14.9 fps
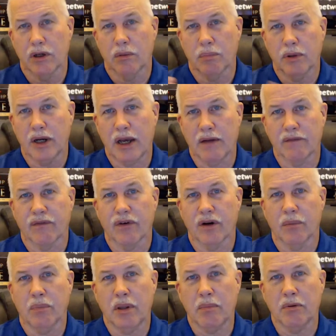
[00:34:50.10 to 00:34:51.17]
put out in front of
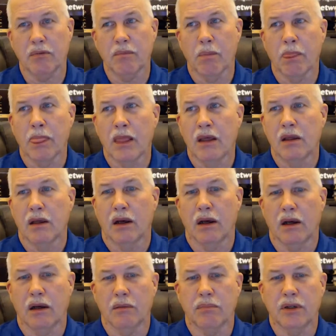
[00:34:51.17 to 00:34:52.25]
people.
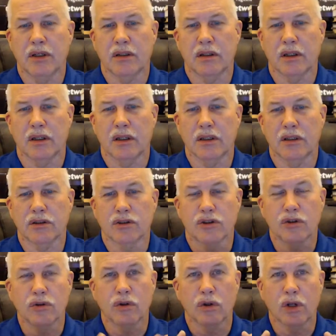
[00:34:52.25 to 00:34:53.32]
But the
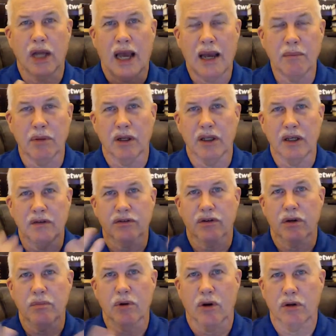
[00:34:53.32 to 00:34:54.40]
tool, I believe,
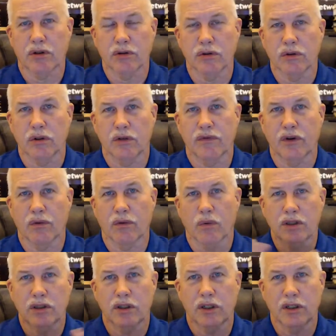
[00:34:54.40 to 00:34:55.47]
StreamYard tool, if you're
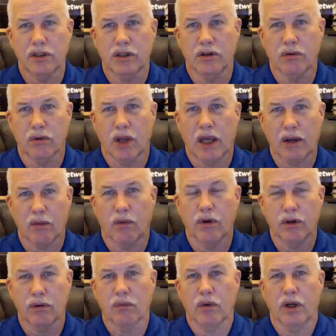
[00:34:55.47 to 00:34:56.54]
watching this and you're like
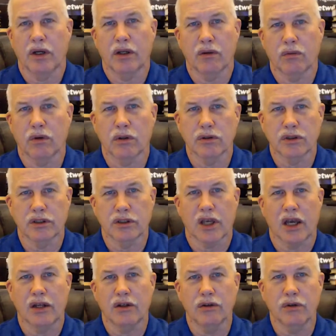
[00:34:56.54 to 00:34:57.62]
wondering what in the world is this
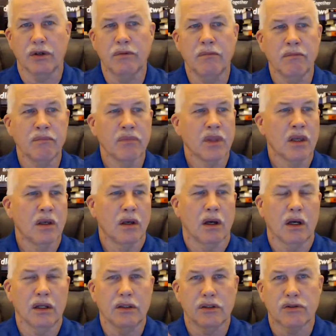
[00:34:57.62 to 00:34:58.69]
guy doing,
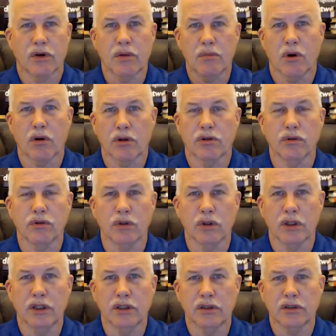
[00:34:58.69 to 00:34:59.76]
the StreamYard tool
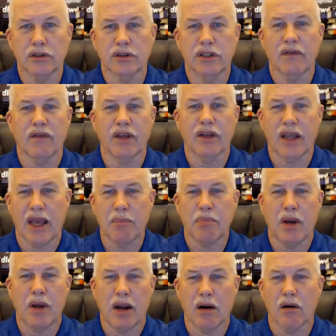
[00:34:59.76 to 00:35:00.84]
is definitely a
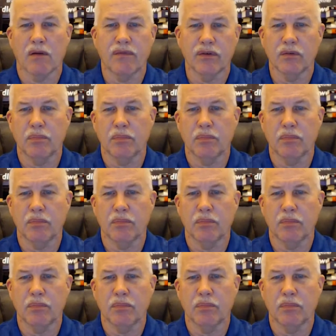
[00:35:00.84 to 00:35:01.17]
powerful,